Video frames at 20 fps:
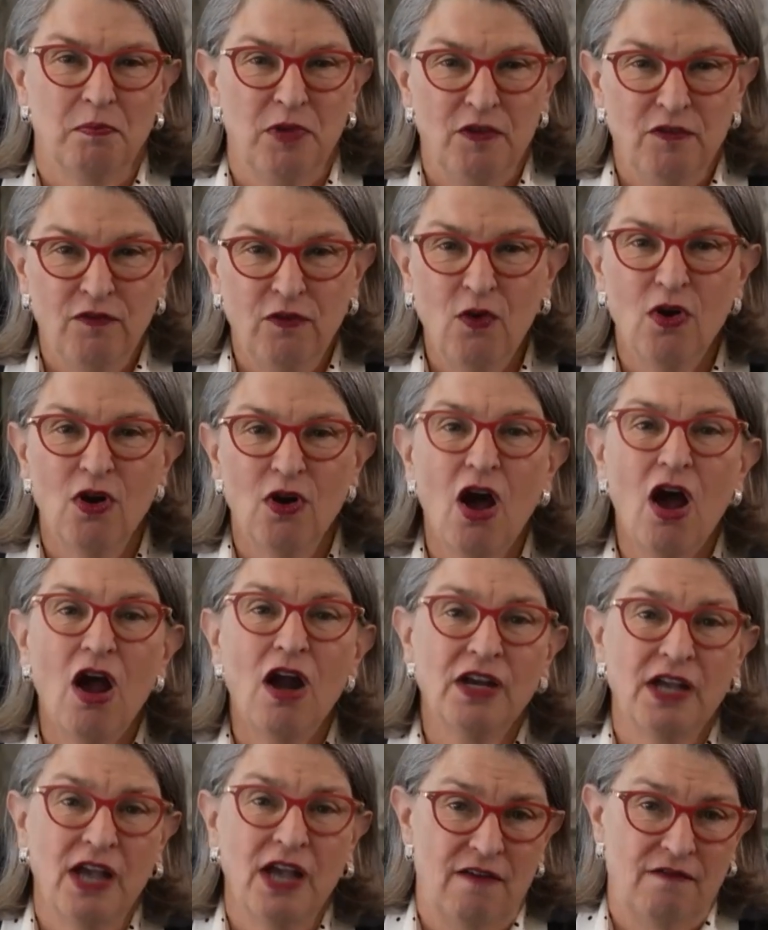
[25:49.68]
before
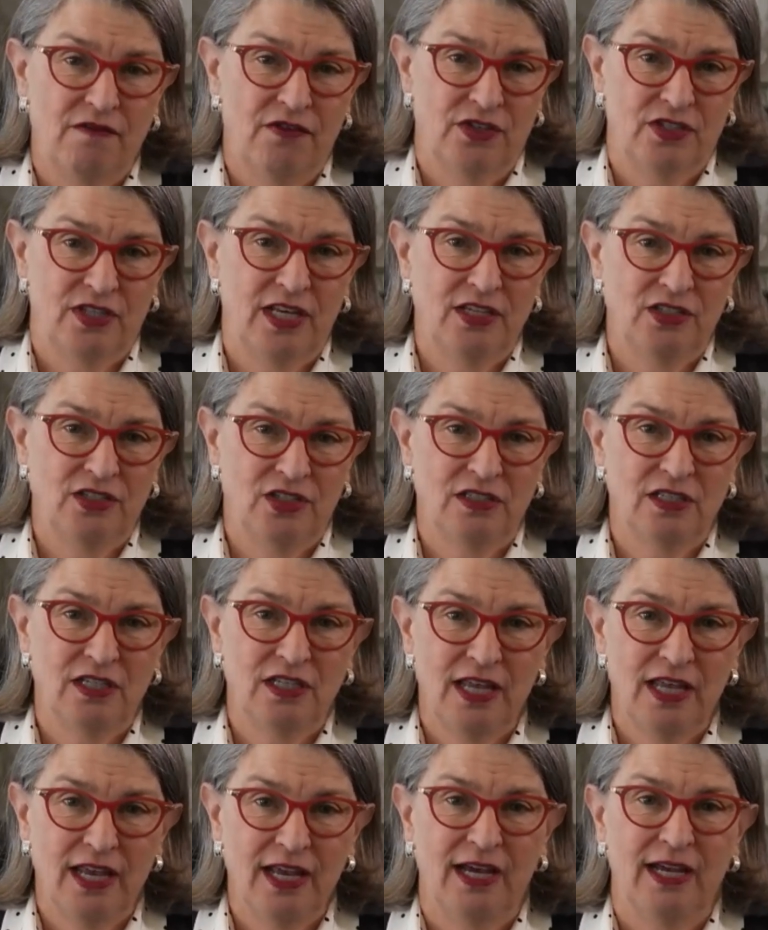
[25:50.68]
our conversation
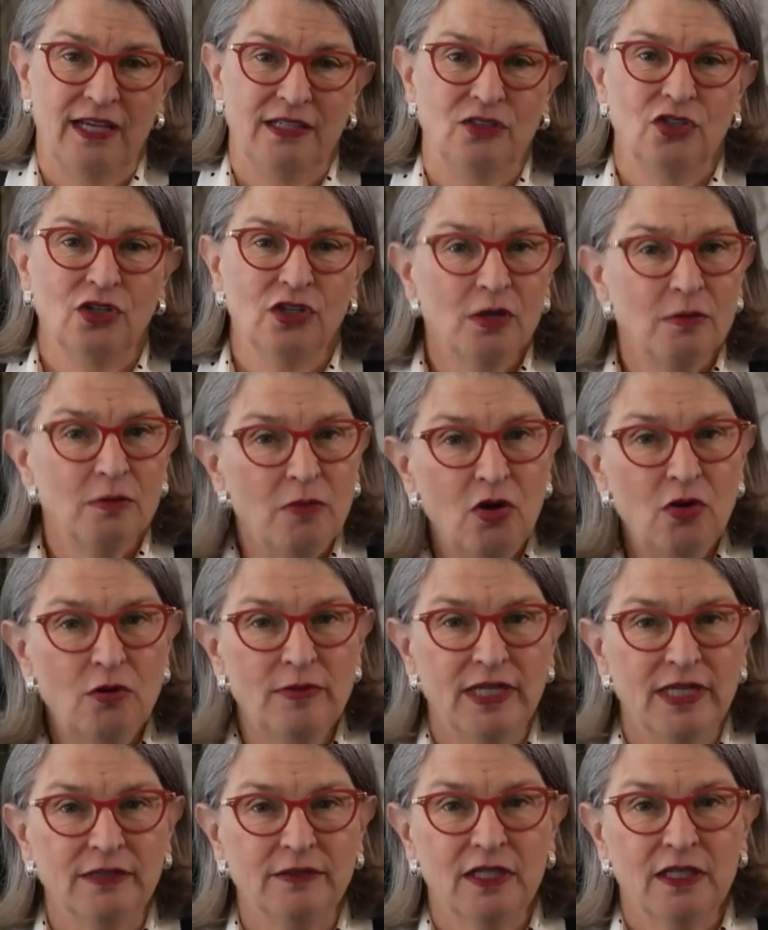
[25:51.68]
today, I took a
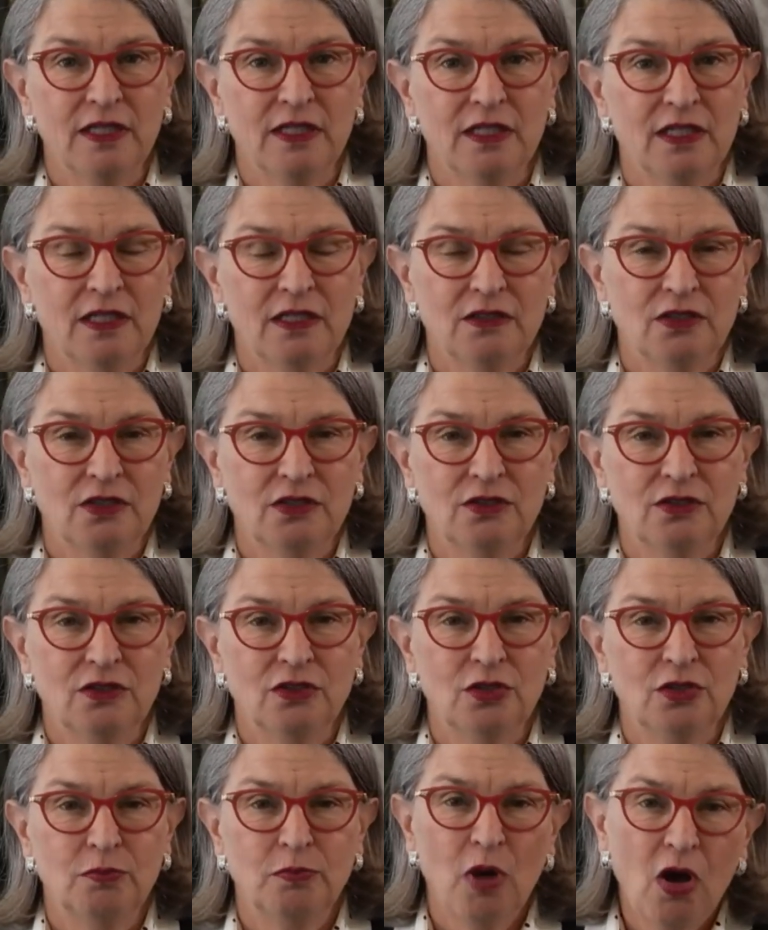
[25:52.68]
moment to,
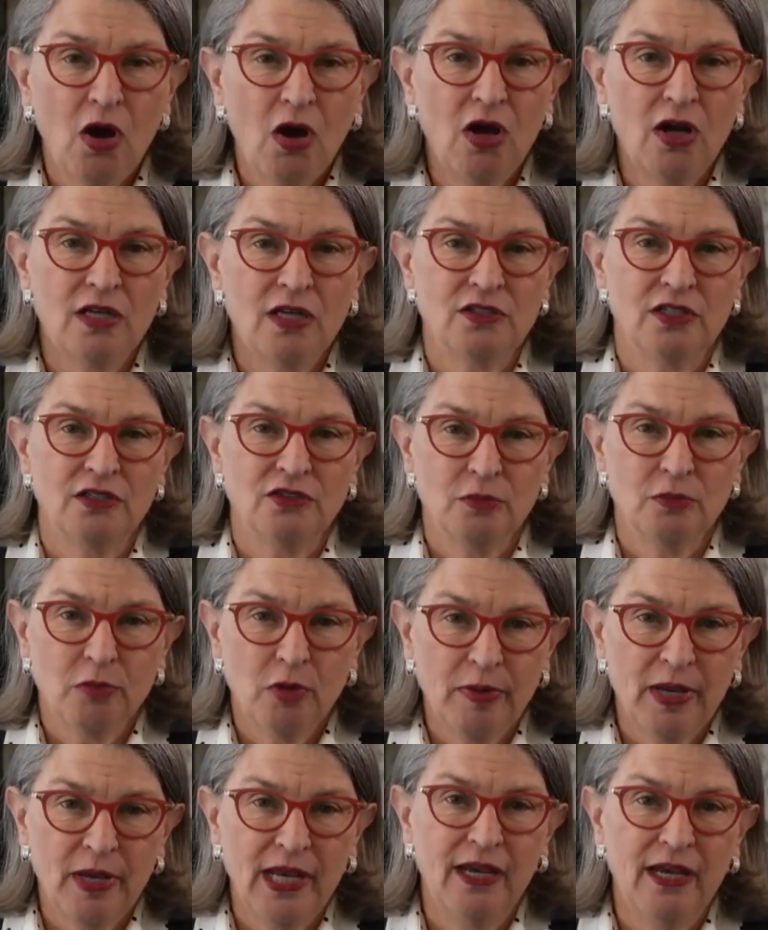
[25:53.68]
to pause and to
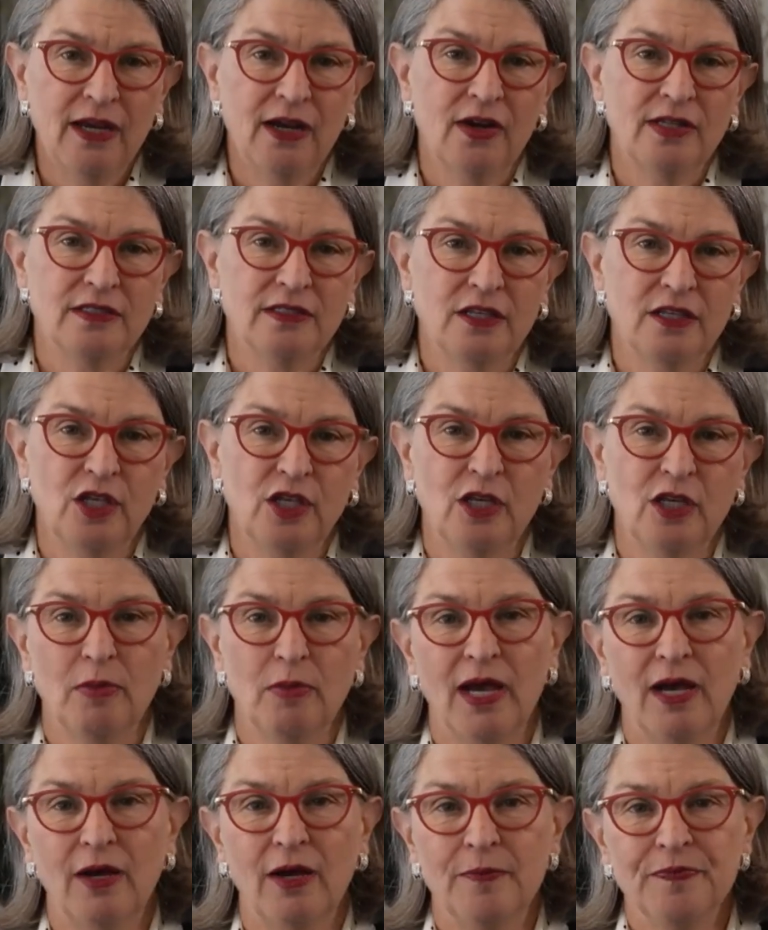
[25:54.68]
prepare and to think
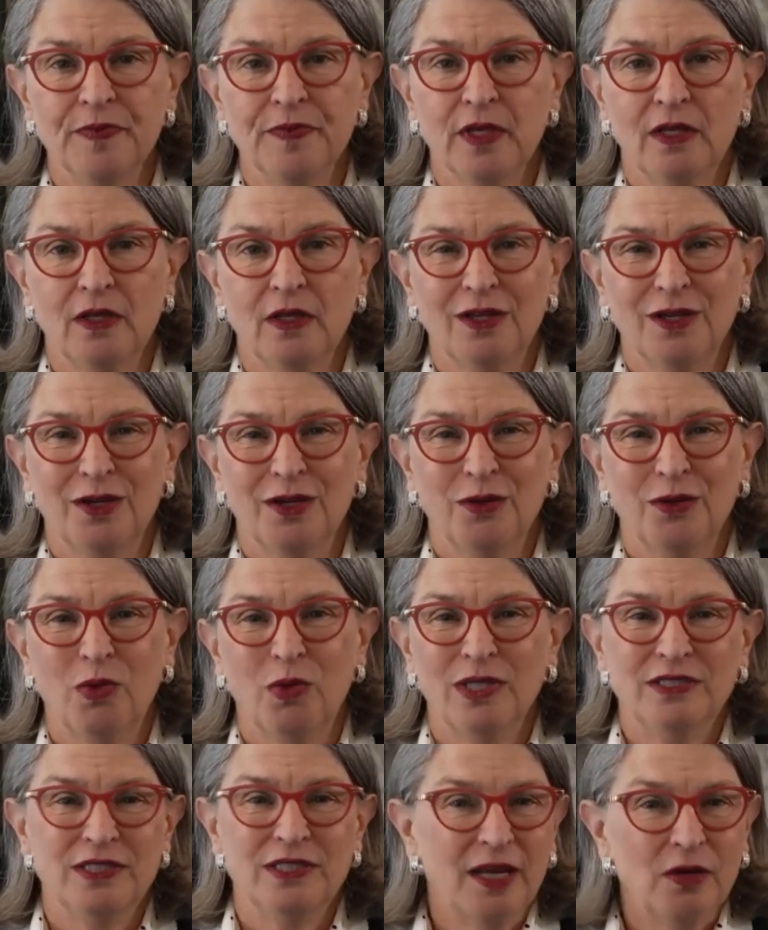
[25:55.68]
about
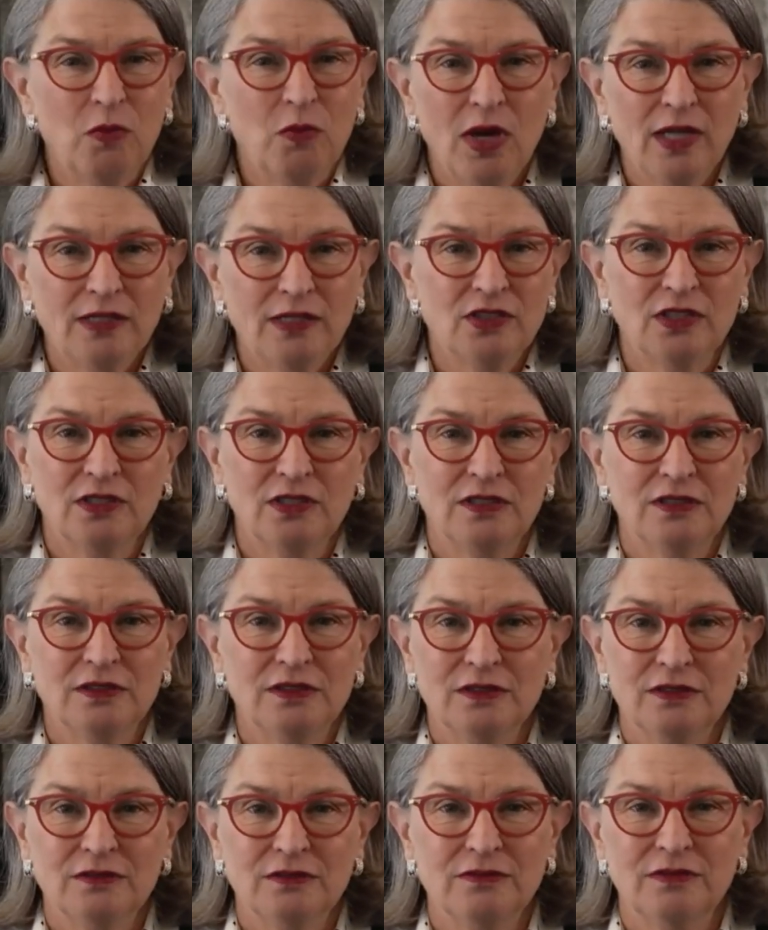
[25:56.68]
what did I want
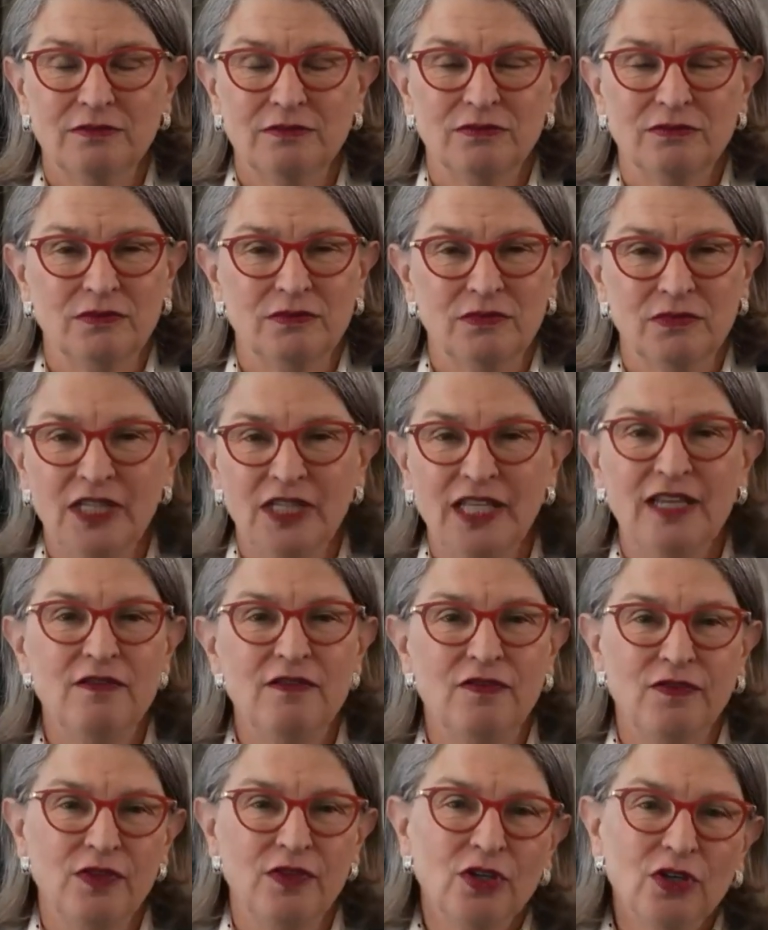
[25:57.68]
to
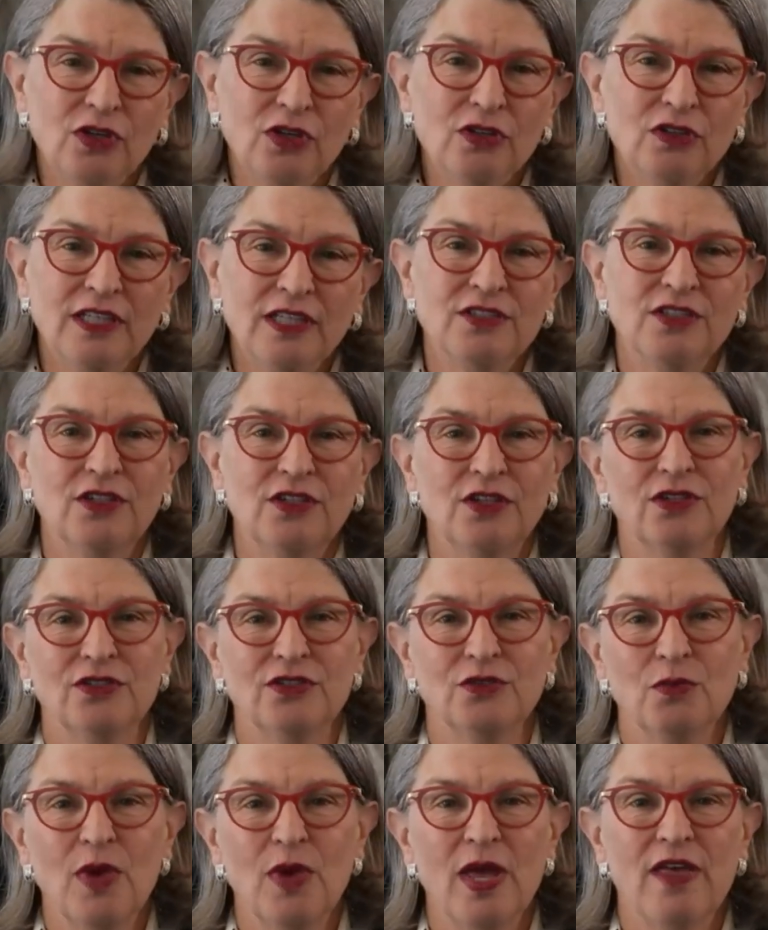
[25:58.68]
leave your
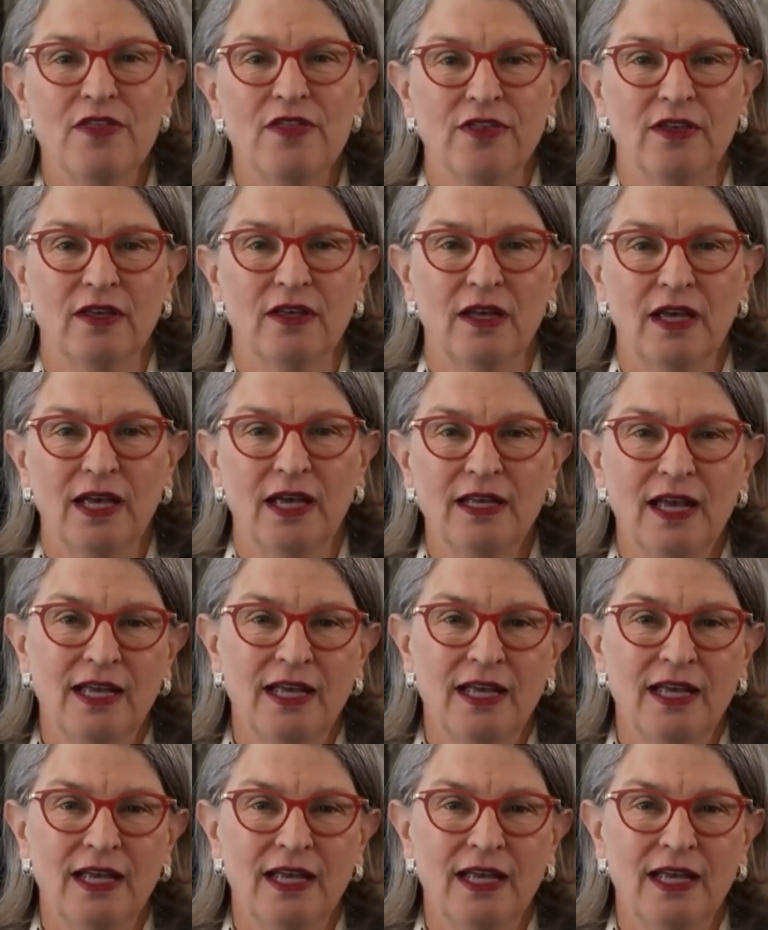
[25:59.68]
listeners with uh,